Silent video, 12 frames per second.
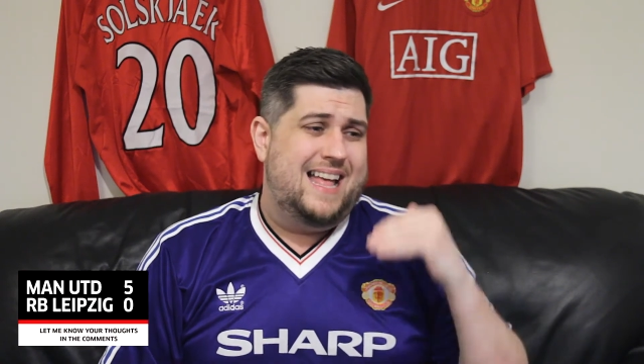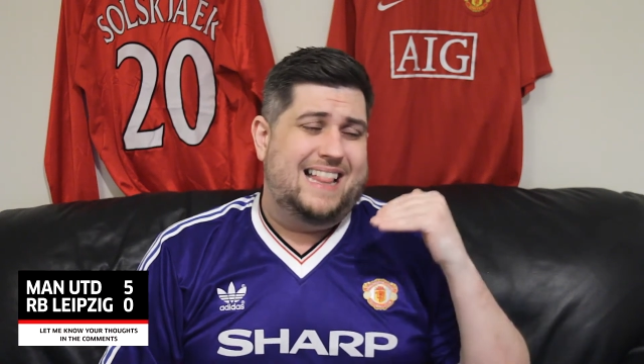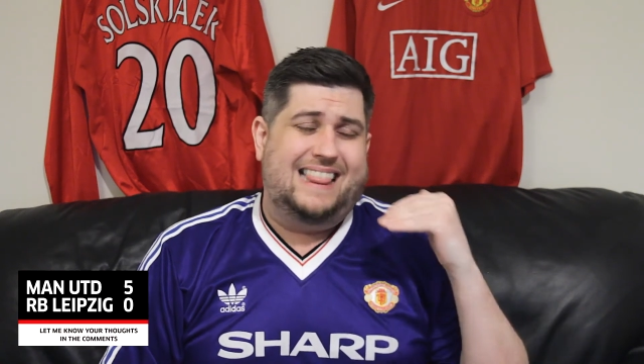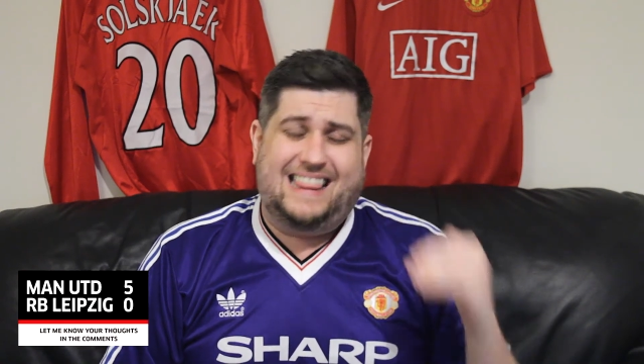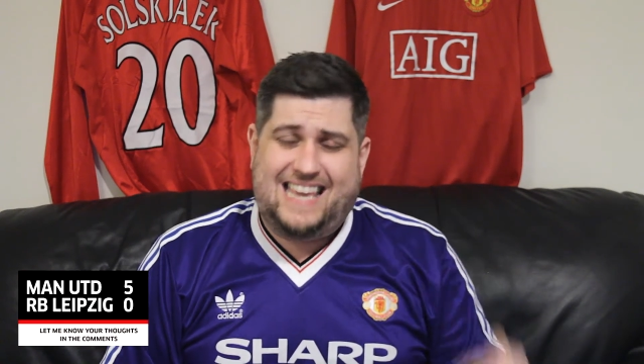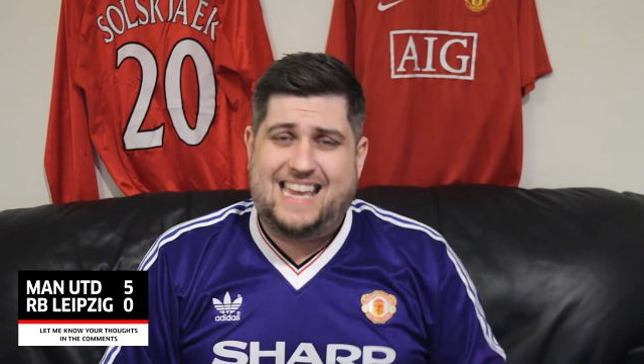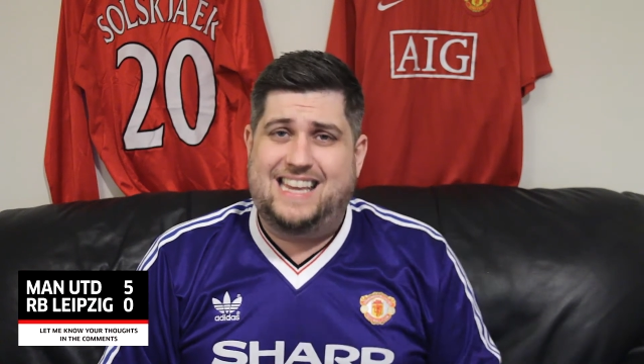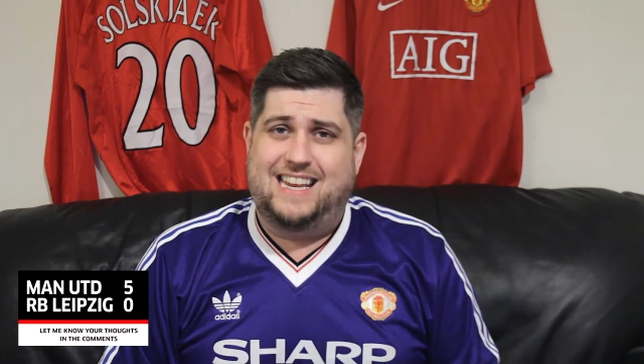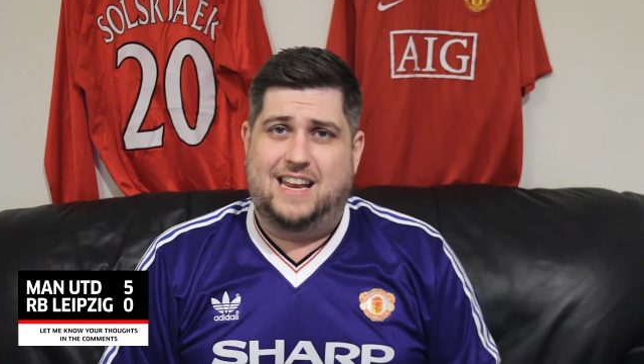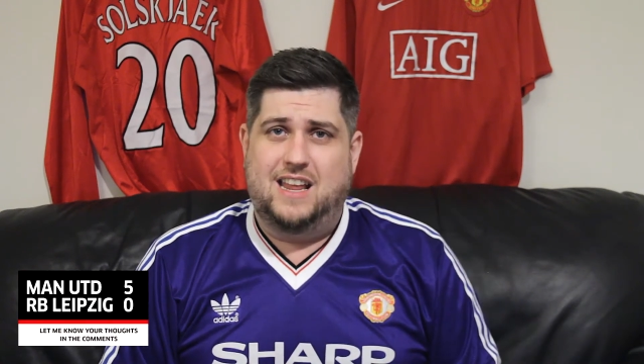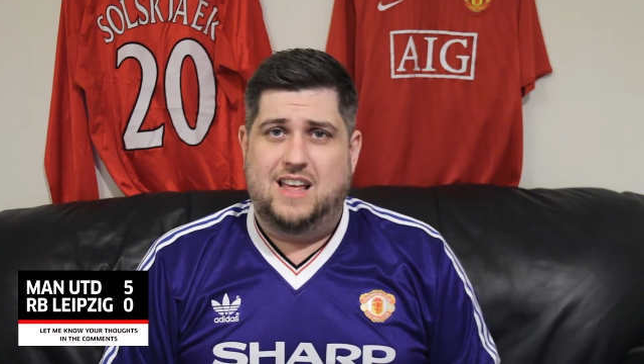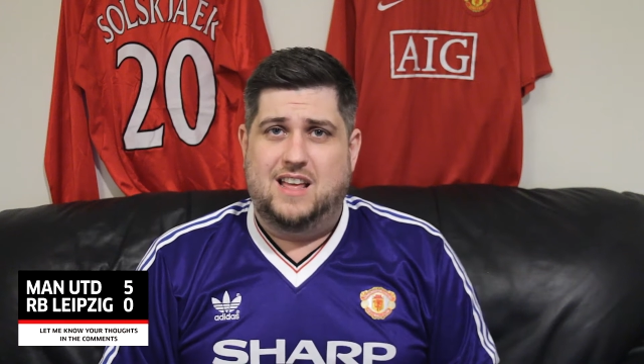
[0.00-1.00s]

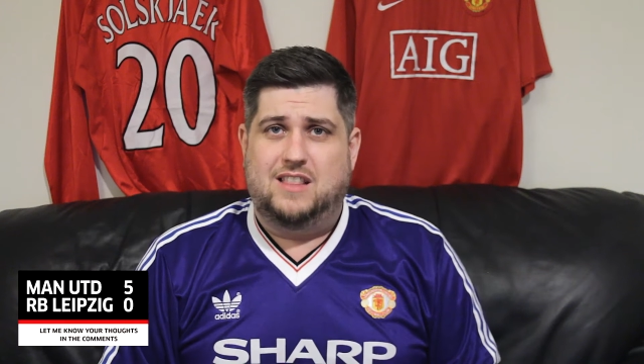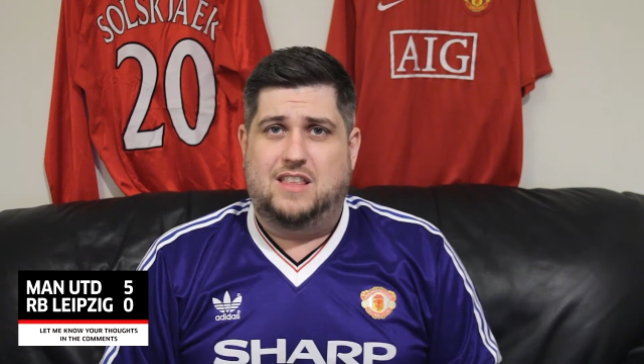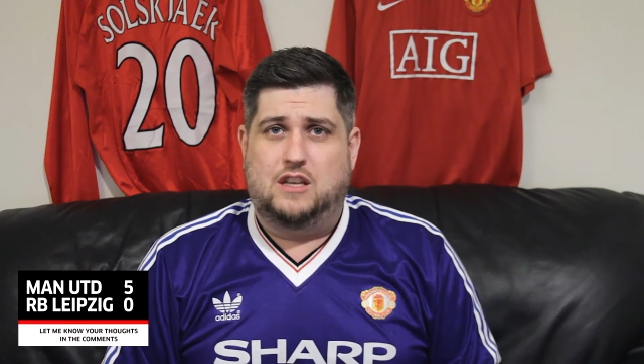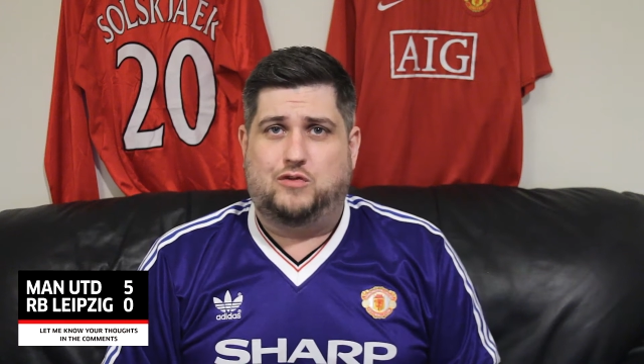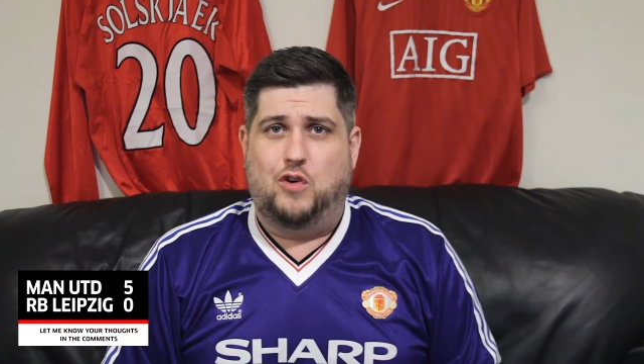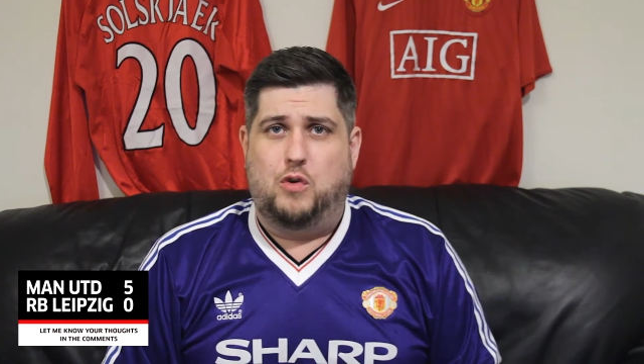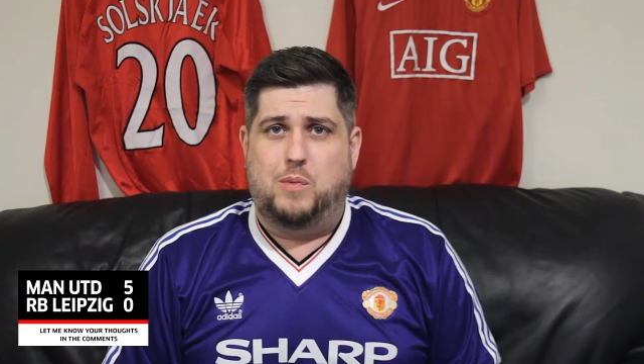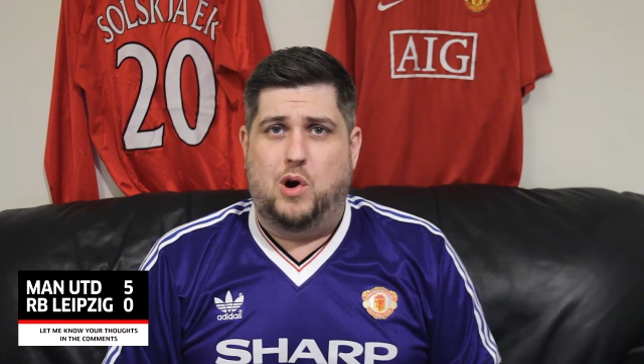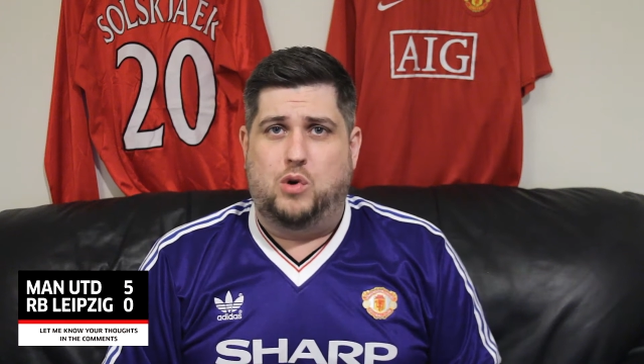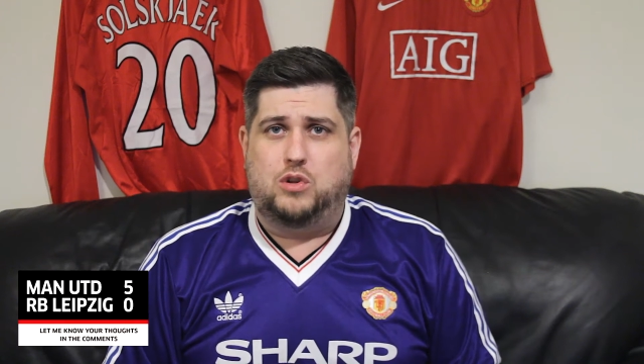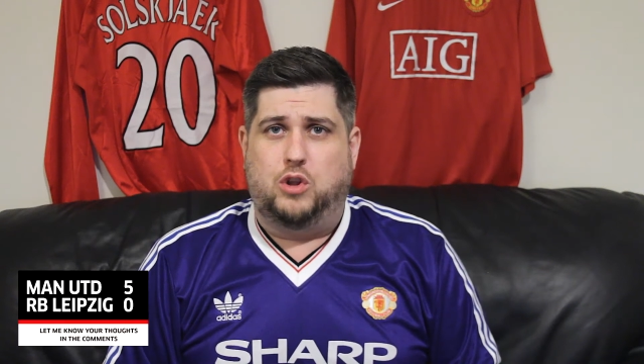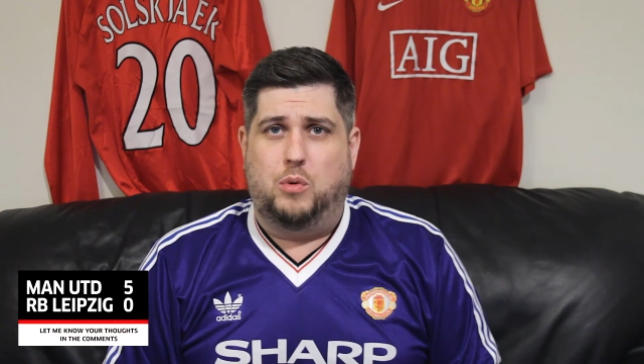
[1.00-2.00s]
leading this
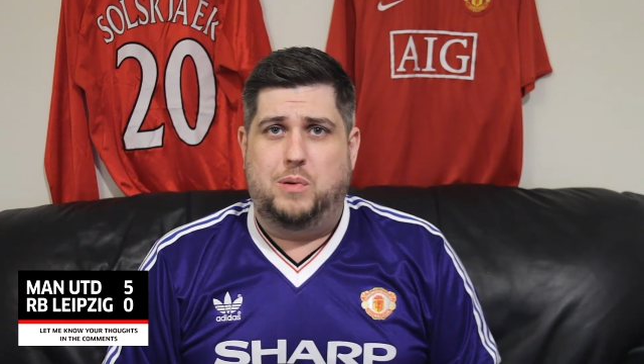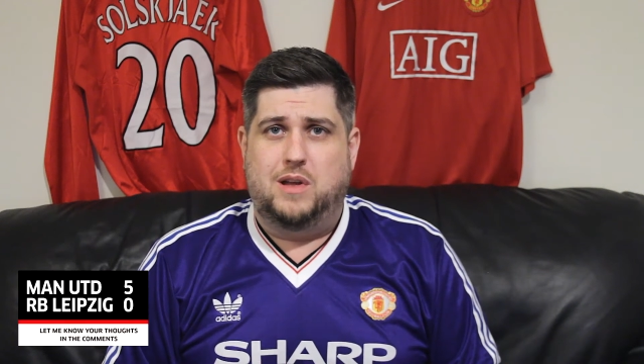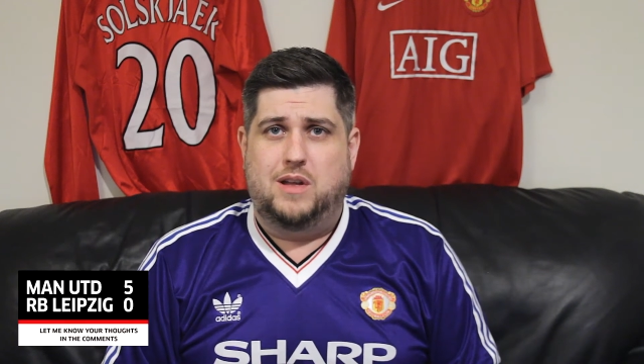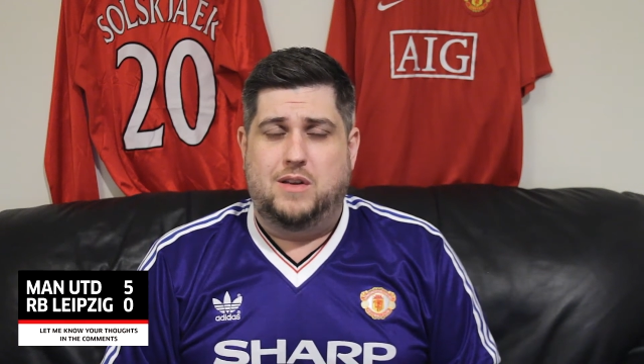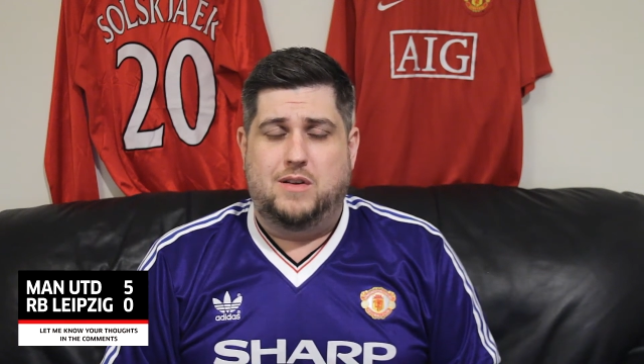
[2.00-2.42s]
football club.